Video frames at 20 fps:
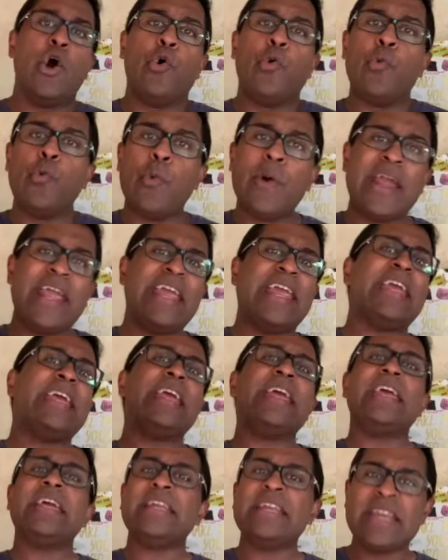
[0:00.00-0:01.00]

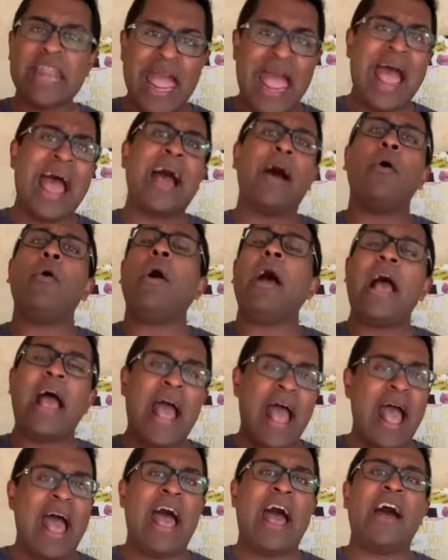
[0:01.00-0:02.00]
We now
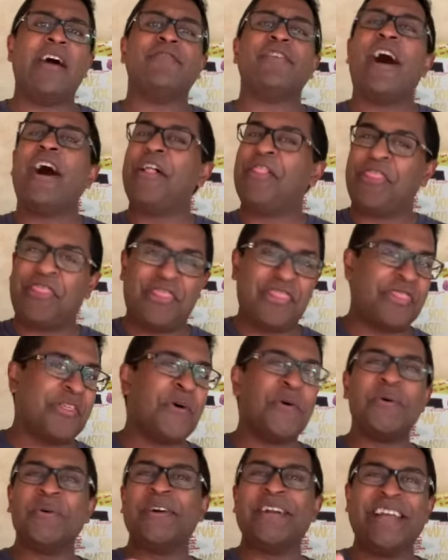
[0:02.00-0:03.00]
have
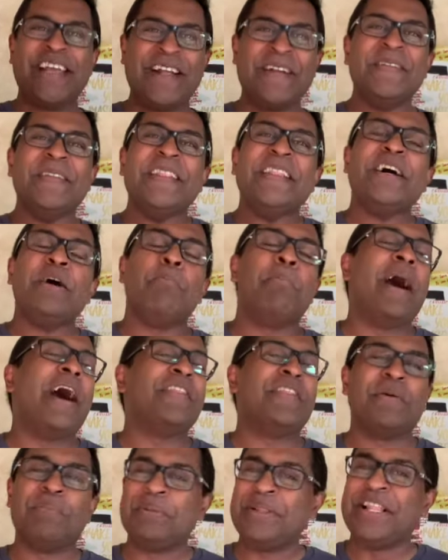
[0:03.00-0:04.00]
authority by
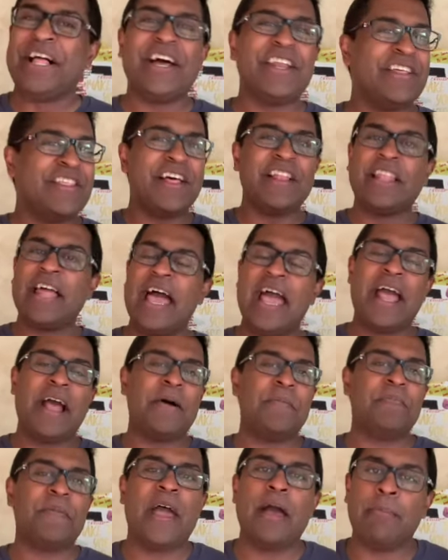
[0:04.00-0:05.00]
the blood of the
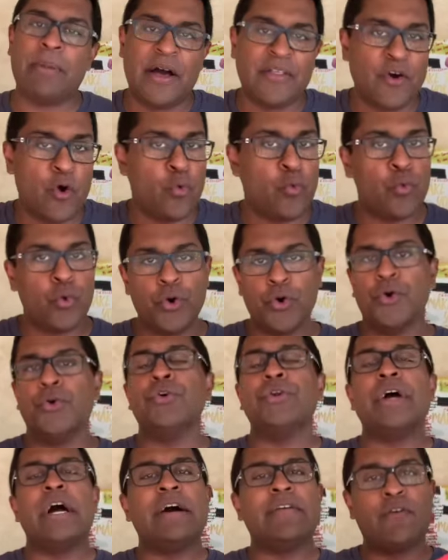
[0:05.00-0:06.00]
Lamb and by the
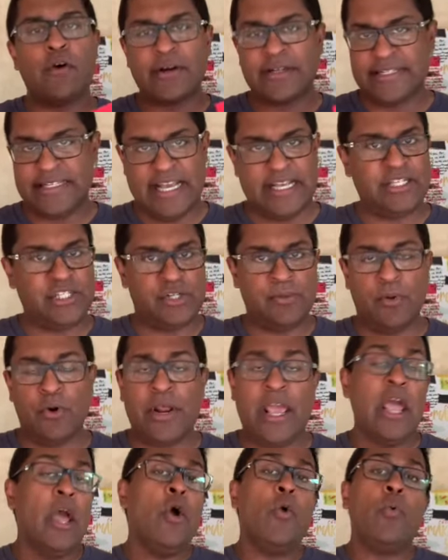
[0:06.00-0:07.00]
word of our
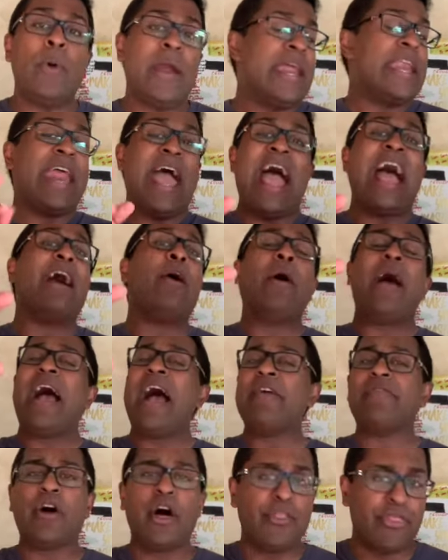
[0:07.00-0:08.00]
testimony. We now
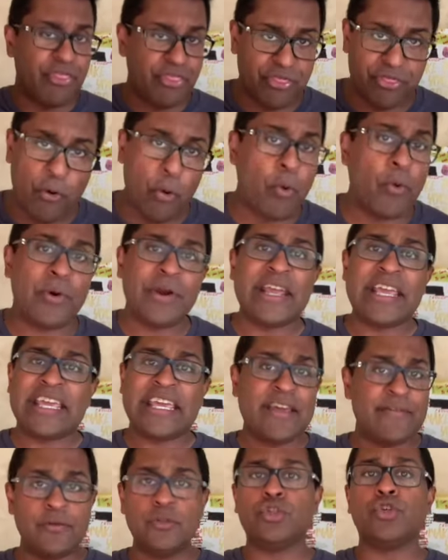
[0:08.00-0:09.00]
have authority
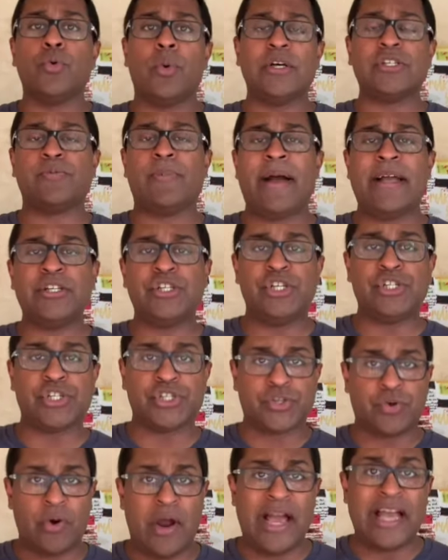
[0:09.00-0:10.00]
given to us by Jesus
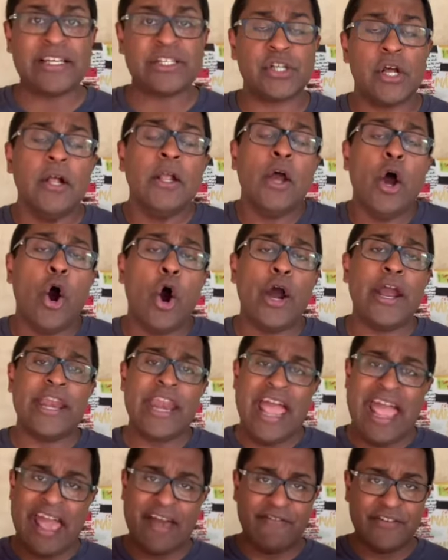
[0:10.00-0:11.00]
Christ in
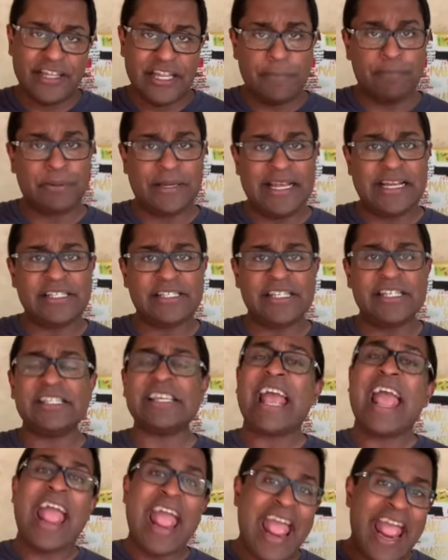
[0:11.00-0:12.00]
heavenly places
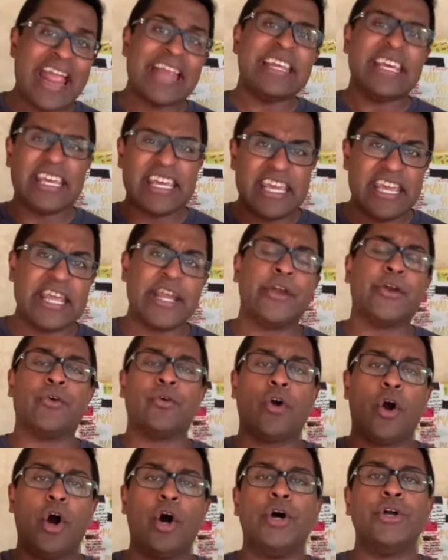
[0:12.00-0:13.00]
and
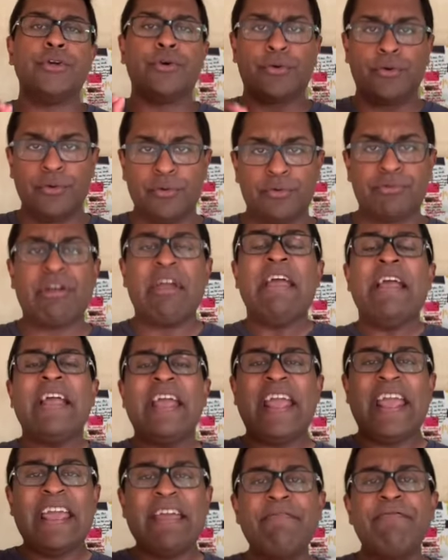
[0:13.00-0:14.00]
here on earth.
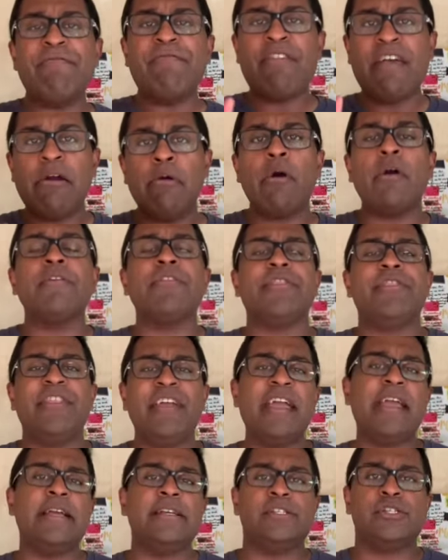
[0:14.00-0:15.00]
If there are
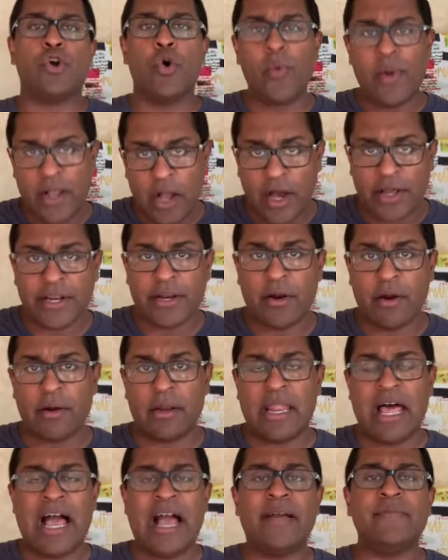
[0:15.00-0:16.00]
things going on in our
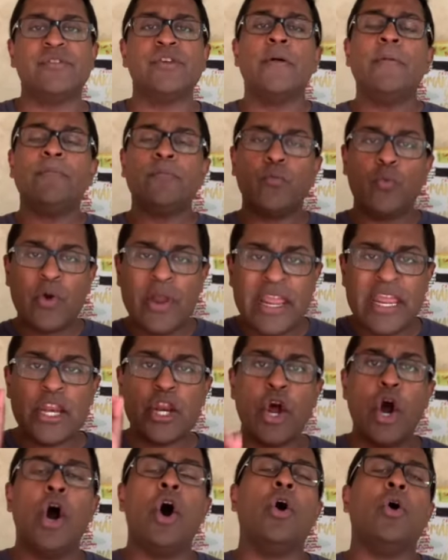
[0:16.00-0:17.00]
lives, we
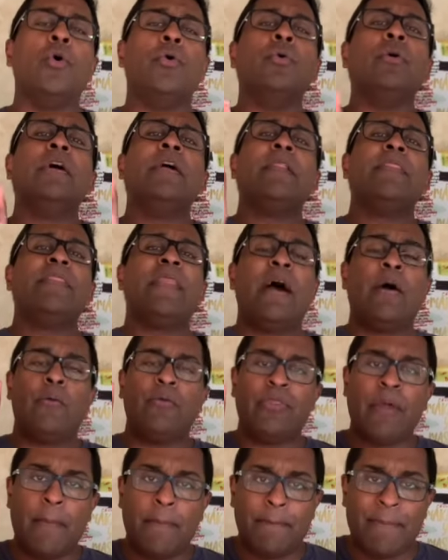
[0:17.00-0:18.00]
know
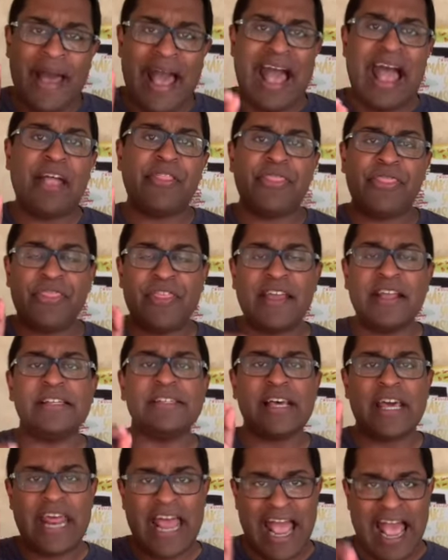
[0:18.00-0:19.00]
that the bad things
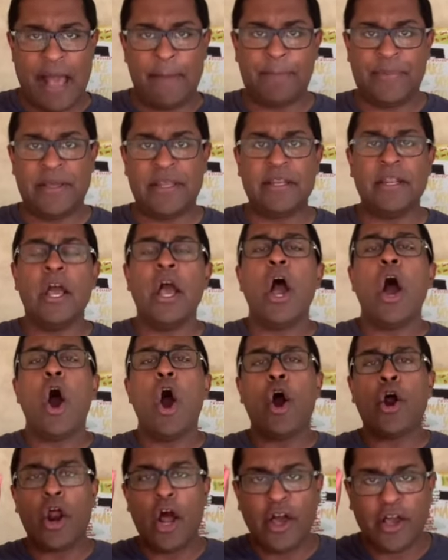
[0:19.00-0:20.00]
that happen
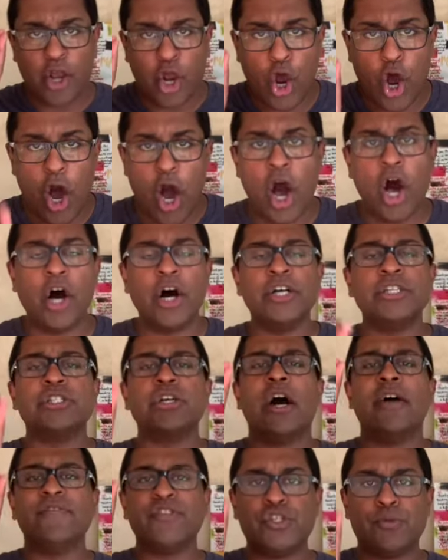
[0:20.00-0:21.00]
are a cause
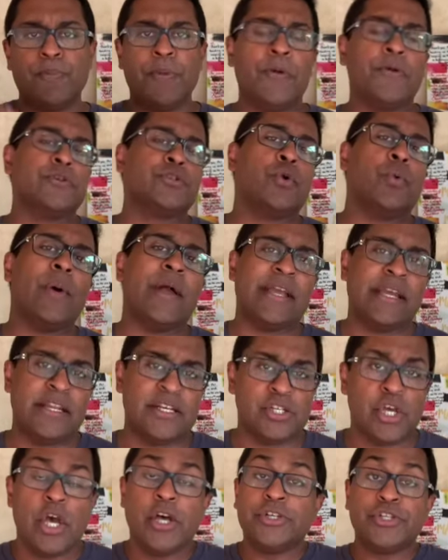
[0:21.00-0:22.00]
of spiritual
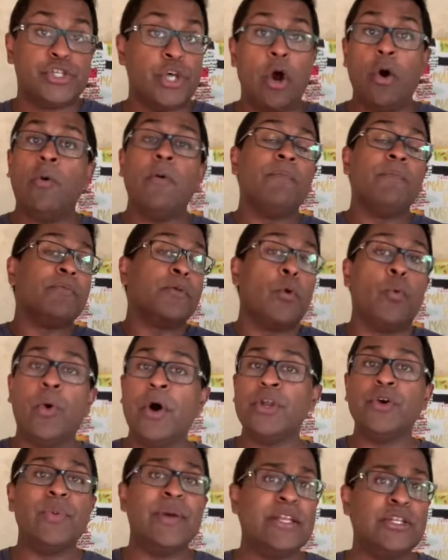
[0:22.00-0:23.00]
wickedness. So what
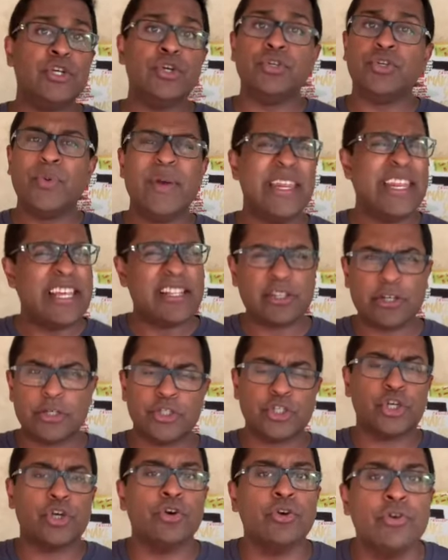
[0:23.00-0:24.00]
do we do? Do we need to
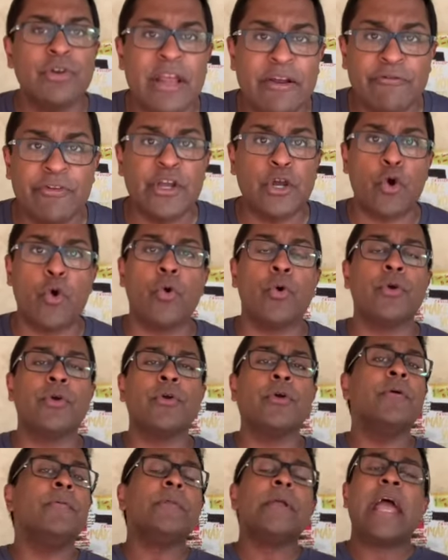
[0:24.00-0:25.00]
turn every
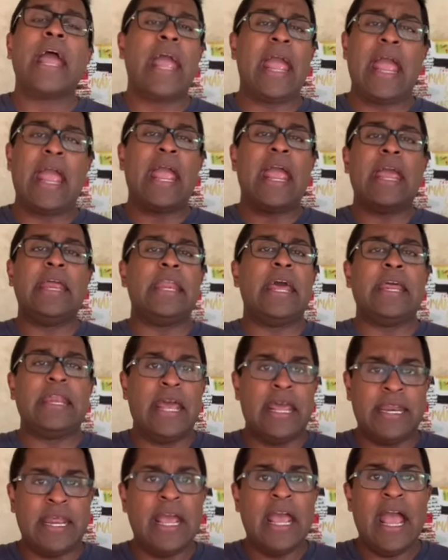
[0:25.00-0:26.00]
corner
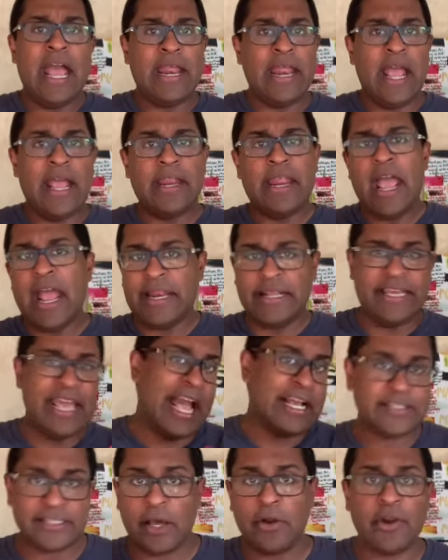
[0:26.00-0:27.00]
and
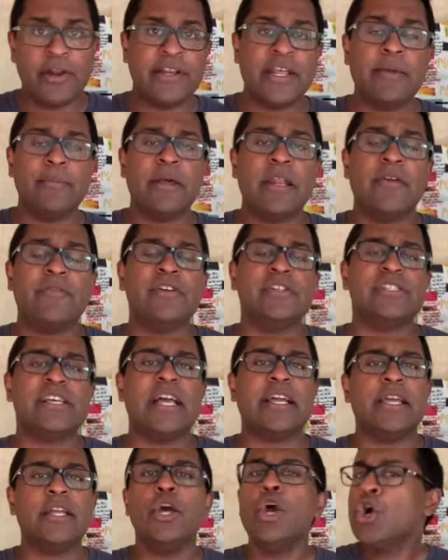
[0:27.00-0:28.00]
cast out a demon every
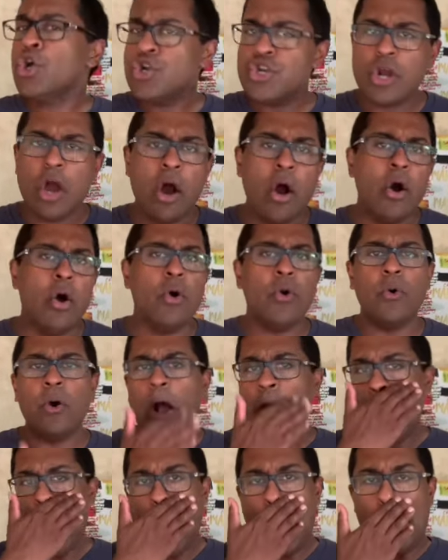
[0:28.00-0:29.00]
second? No,
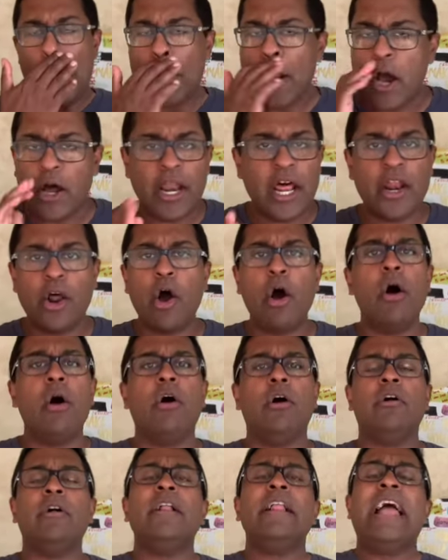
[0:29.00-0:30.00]
none at
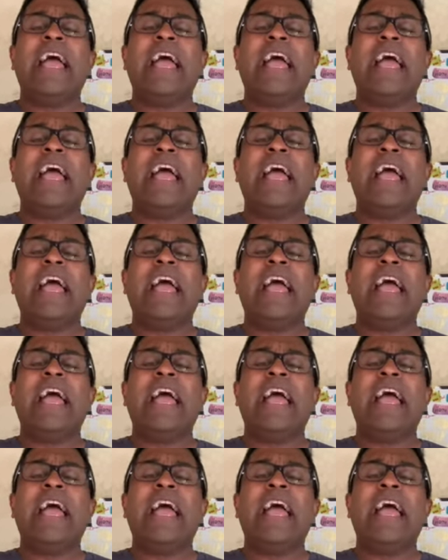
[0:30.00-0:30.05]
all.